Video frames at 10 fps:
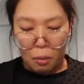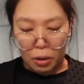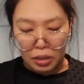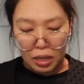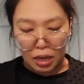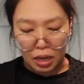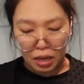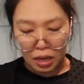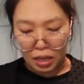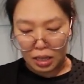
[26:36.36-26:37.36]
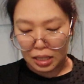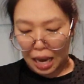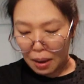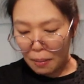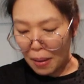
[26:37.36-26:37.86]
was the
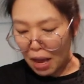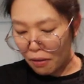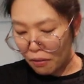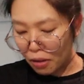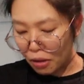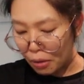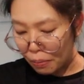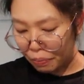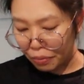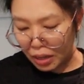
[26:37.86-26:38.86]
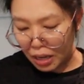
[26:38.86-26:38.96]
same amount of volume,